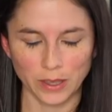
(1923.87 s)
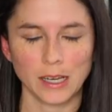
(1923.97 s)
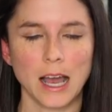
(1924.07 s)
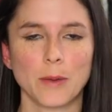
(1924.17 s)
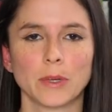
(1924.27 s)
in
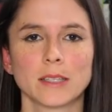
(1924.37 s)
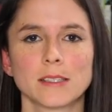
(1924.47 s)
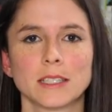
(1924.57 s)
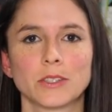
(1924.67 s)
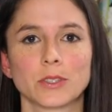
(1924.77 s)
the
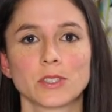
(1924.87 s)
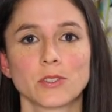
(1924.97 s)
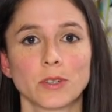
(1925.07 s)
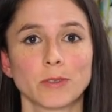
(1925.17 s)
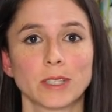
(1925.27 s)
comments, either a
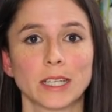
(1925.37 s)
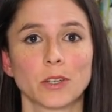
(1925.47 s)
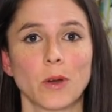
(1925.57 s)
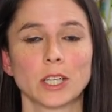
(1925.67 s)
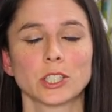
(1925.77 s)
sewing
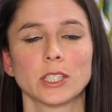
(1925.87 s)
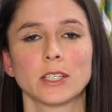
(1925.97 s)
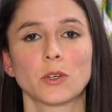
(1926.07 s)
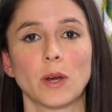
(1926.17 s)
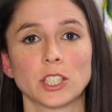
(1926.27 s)
related
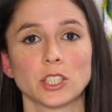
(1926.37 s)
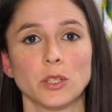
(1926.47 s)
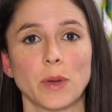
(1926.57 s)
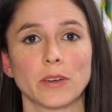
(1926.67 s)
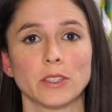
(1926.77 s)
question,
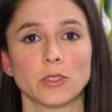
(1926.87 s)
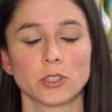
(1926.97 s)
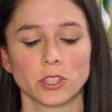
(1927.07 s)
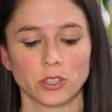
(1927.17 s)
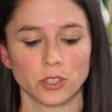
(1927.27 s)
question about a
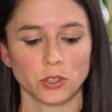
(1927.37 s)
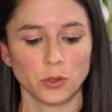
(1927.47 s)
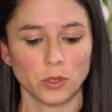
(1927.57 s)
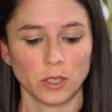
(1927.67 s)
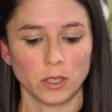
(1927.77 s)
notion or
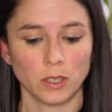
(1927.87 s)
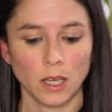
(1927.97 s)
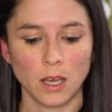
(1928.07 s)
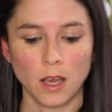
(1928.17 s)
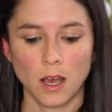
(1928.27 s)
tool,
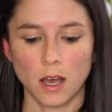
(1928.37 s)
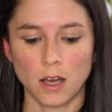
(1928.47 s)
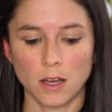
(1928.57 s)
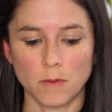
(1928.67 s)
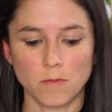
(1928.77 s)

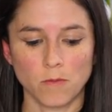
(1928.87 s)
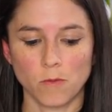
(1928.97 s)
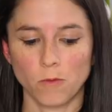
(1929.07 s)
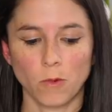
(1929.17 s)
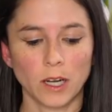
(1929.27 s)

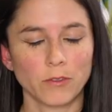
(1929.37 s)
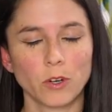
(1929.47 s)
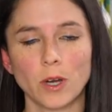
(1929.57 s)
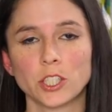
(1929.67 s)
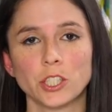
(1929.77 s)
um,
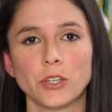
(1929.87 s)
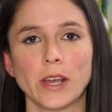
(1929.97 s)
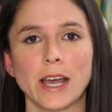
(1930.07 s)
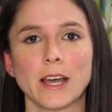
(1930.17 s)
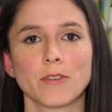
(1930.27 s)
whatever question you
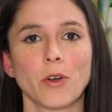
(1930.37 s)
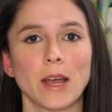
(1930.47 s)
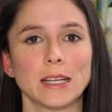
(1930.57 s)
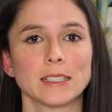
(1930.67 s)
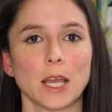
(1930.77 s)
have, go
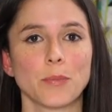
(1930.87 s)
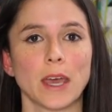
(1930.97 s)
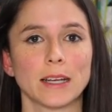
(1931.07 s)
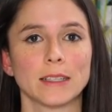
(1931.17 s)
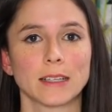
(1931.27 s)
ahead and type
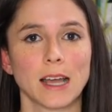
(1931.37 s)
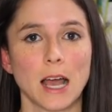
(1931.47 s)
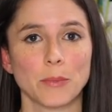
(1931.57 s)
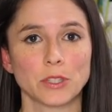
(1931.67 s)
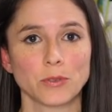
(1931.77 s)
that in the
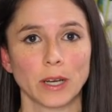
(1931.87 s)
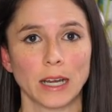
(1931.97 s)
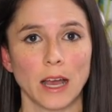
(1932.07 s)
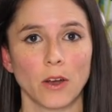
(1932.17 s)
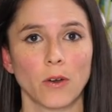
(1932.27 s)
comments
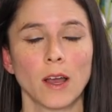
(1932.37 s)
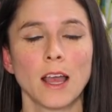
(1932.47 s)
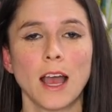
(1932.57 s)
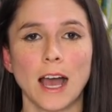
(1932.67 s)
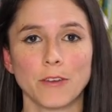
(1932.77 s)
right now
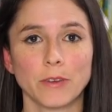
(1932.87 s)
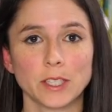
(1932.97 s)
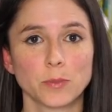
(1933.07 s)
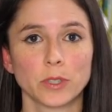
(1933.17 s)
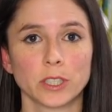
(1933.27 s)
on
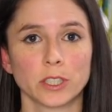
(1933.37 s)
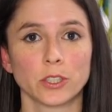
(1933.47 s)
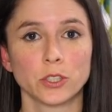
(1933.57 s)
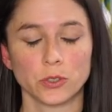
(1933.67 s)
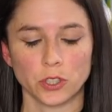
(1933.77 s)
Facebook
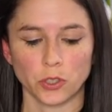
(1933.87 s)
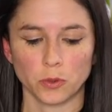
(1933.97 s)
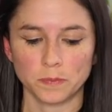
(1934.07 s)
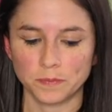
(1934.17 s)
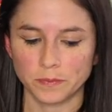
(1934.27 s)
or
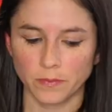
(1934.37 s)
YouTube.